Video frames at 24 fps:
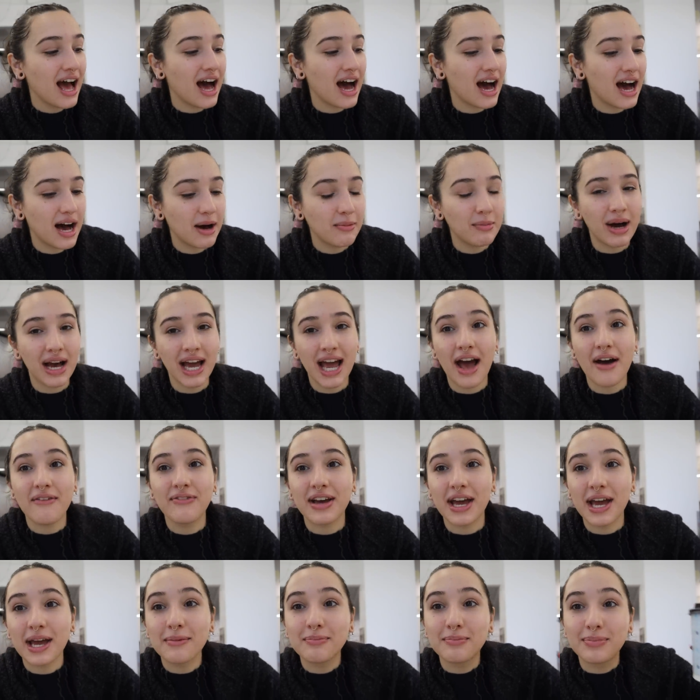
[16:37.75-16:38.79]
Um, I have
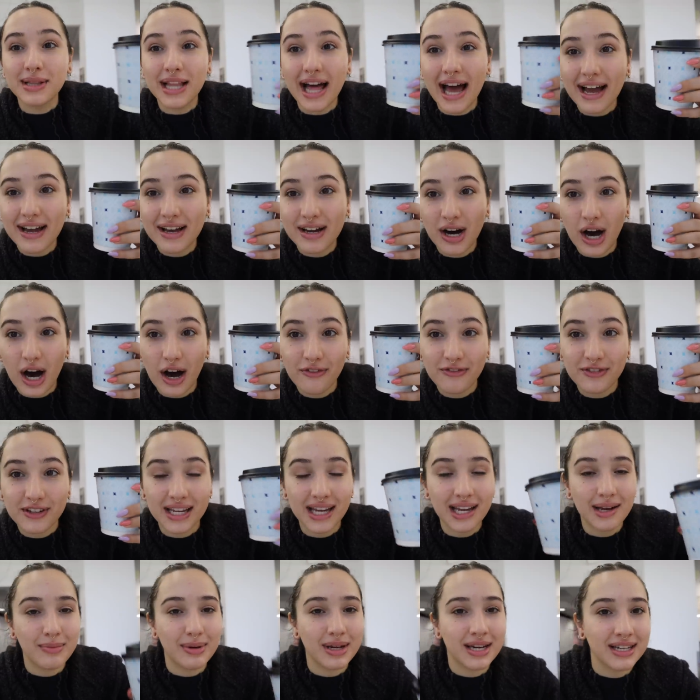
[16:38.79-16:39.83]
a black
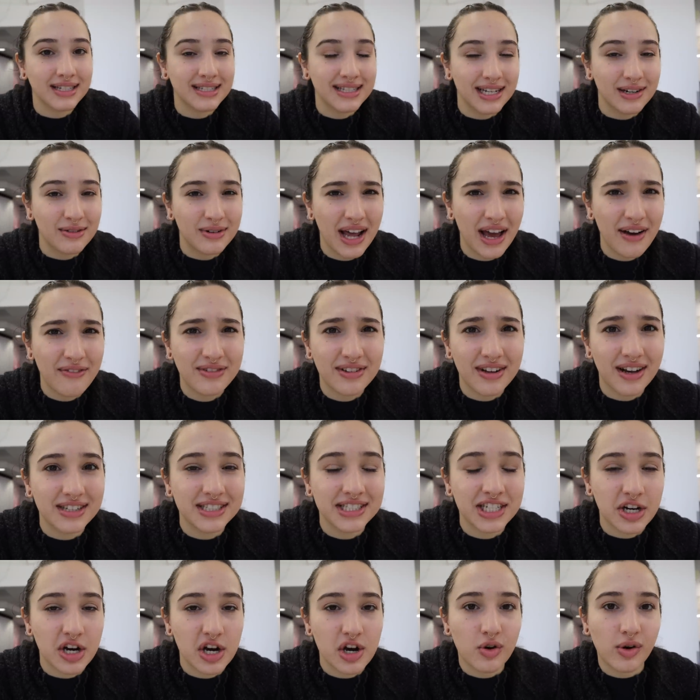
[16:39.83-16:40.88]
coffee because they don't have
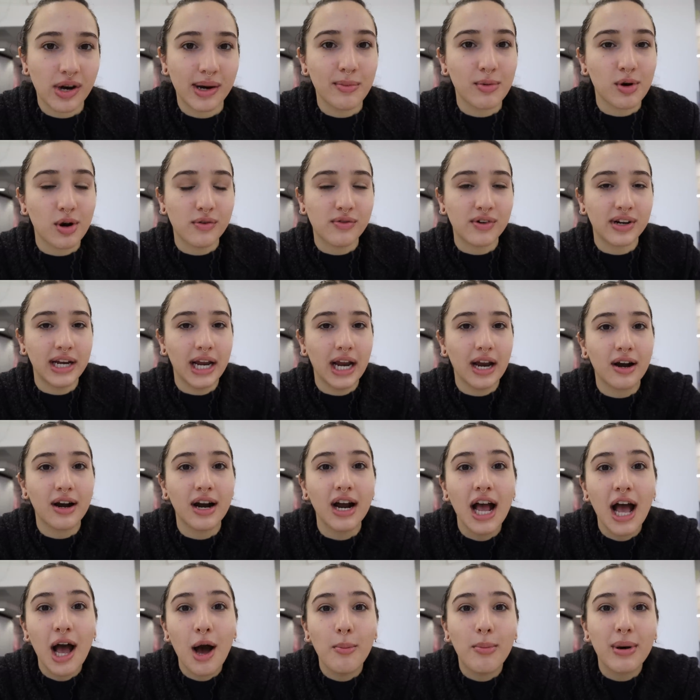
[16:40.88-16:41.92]
non-dairy creamer over here.
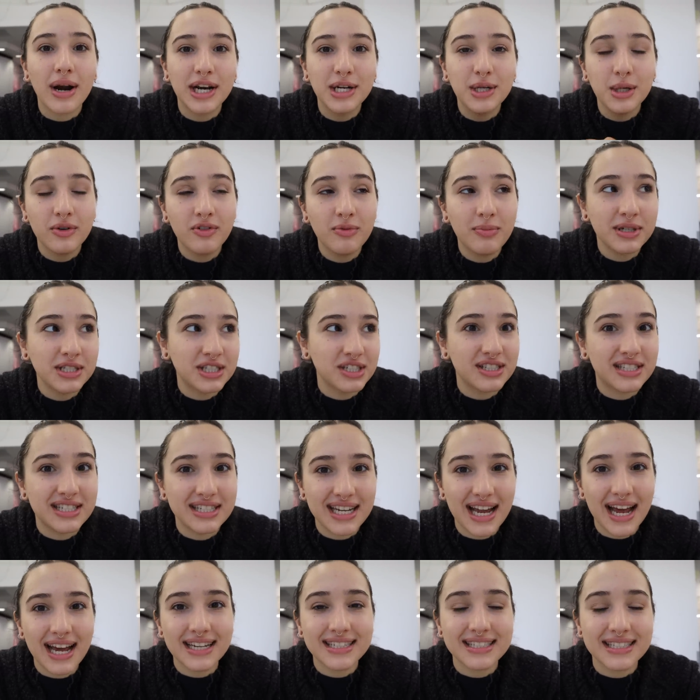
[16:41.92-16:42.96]
But I do have a bunch of
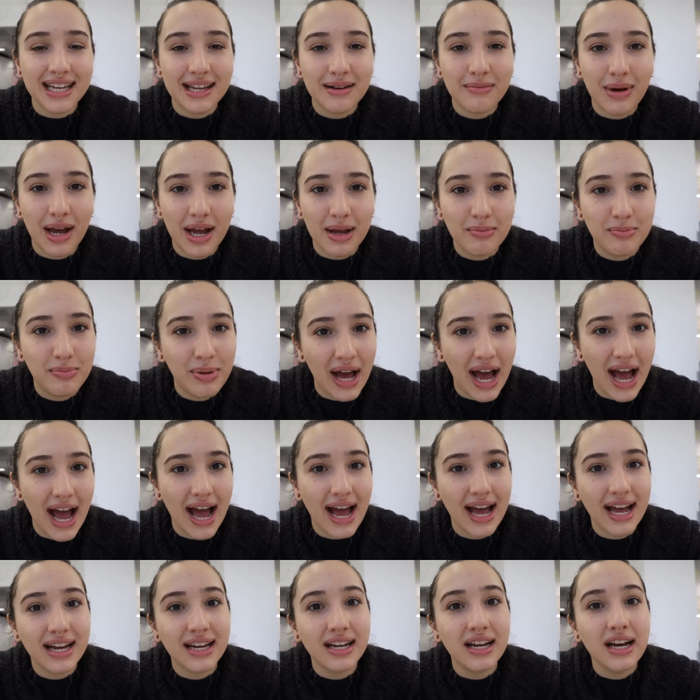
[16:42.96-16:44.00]
snacks in my
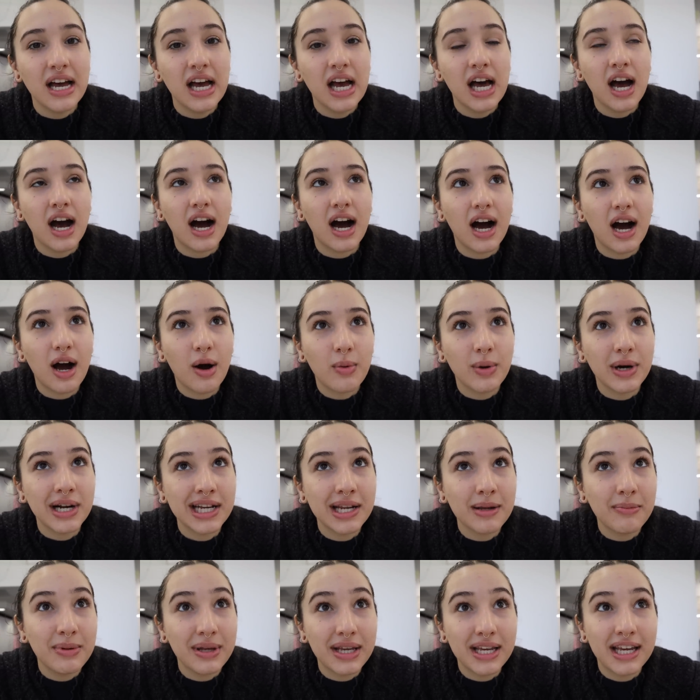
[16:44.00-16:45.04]
bag. Uh, we're
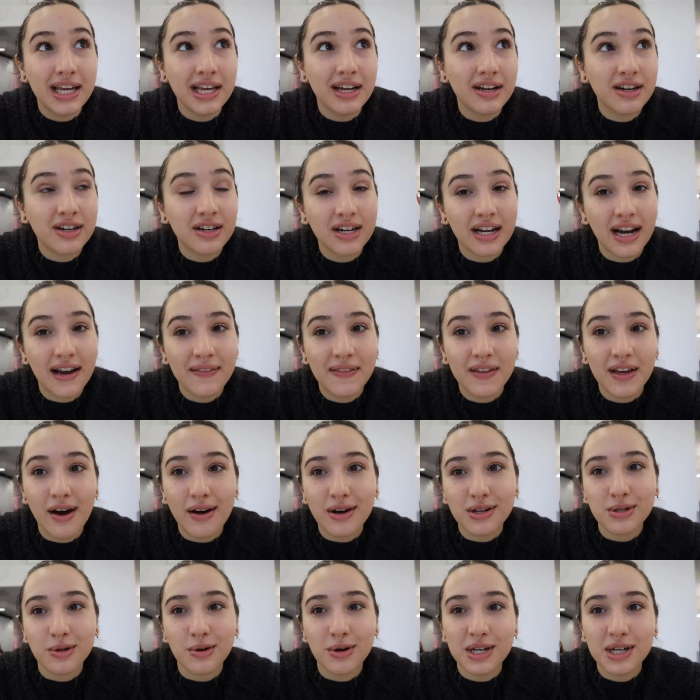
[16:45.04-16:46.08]
going to be here in the
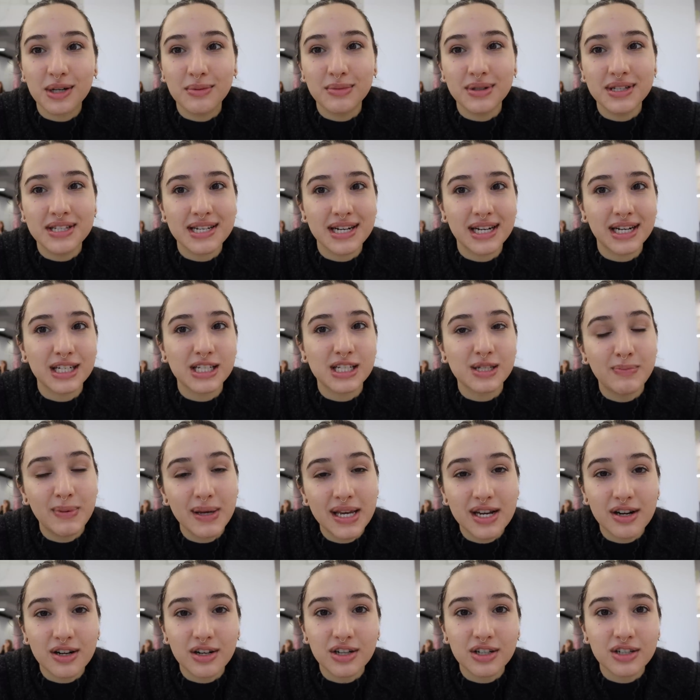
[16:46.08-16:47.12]
auditorium listening to
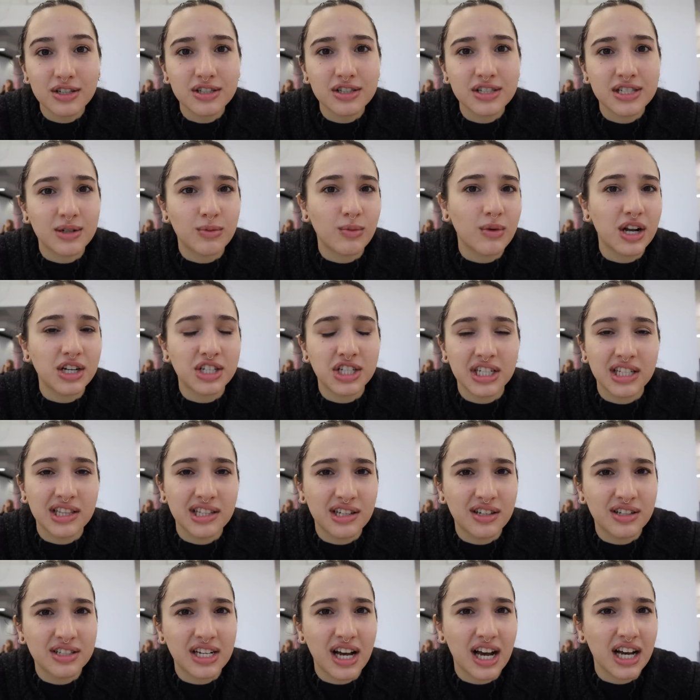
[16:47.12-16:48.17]
speakers and watching a
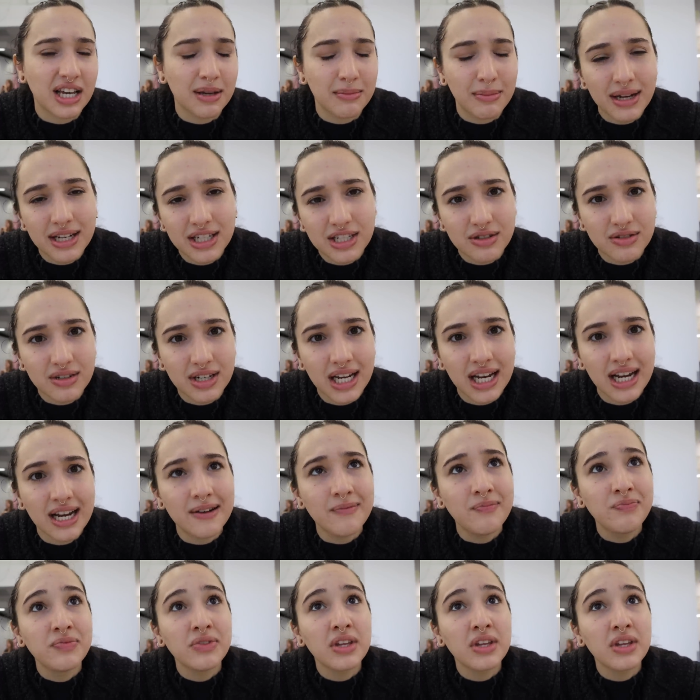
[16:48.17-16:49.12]
little documentary